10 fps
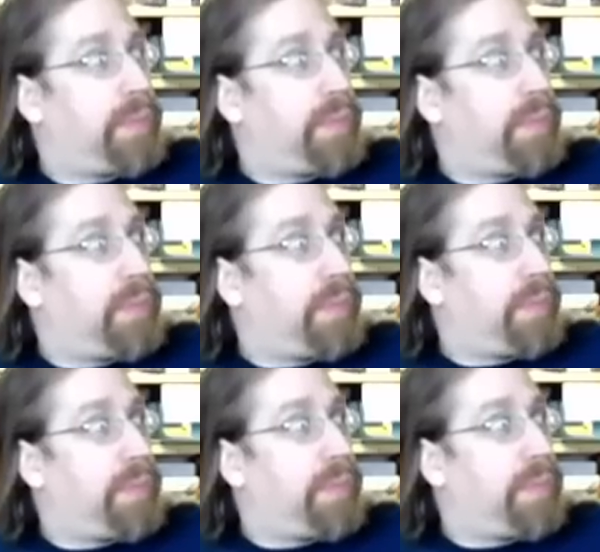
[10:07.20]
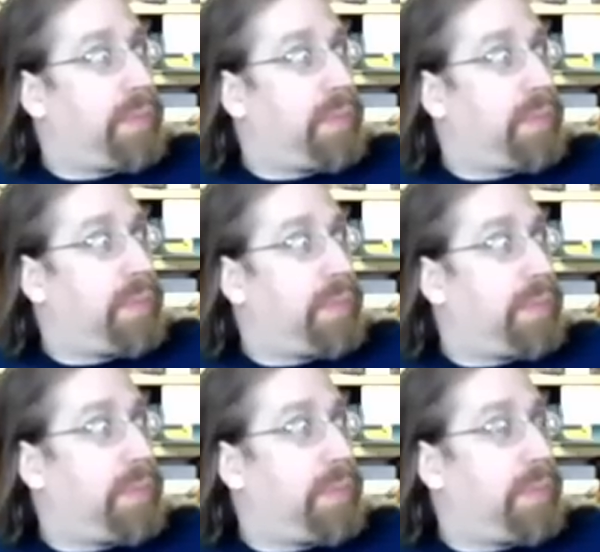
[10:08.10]

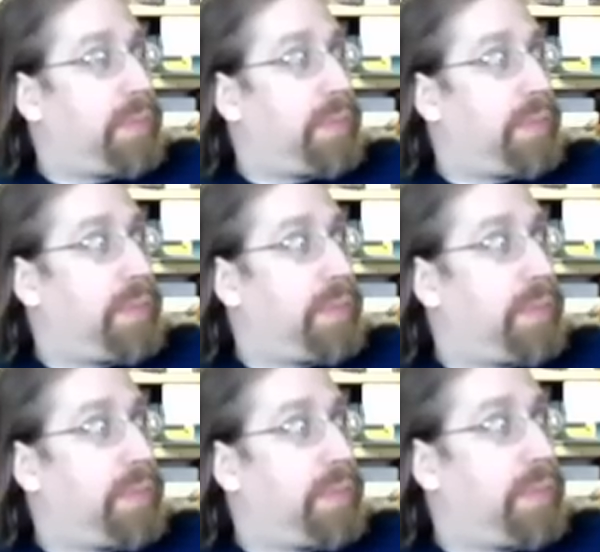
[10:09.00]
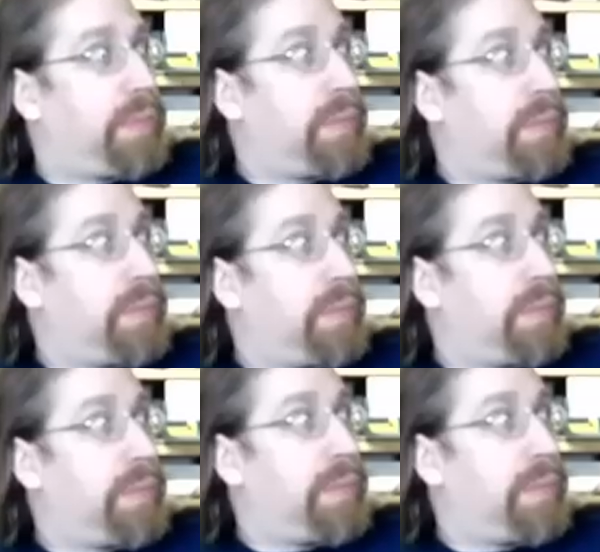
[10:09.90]
No words are spoken by the person on screen.